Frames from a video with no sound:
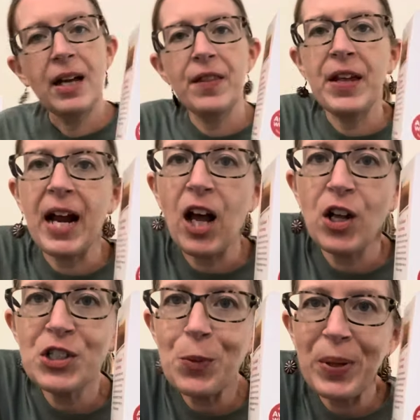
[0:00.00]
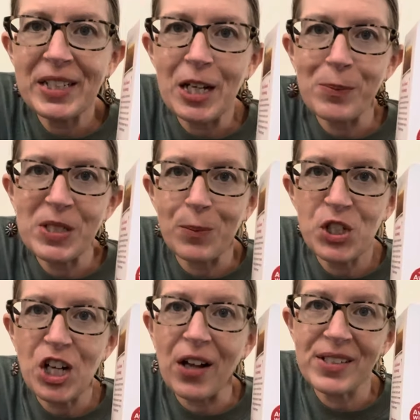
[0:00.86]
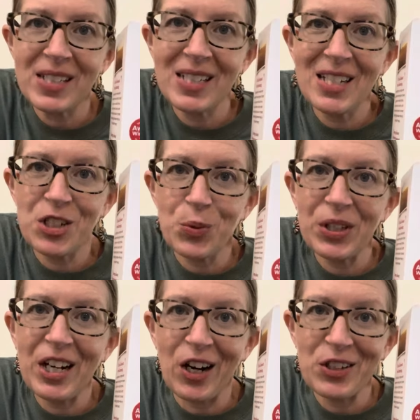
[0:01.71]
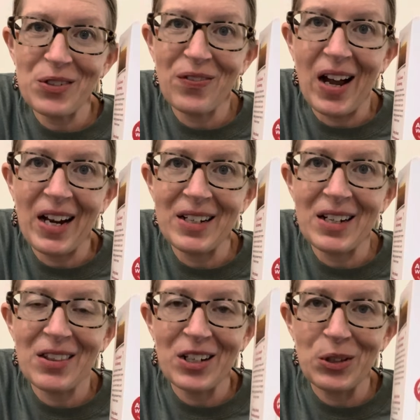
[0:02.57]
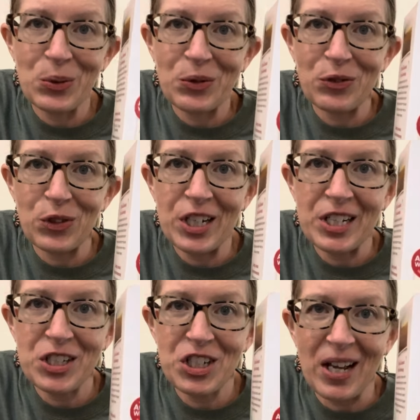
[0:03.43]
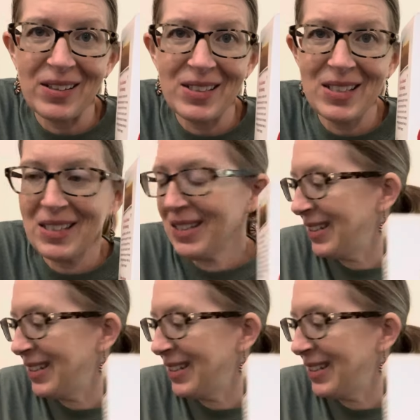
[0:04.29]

Then I also picked up some shells because it's really hard to find the gluten-free shells.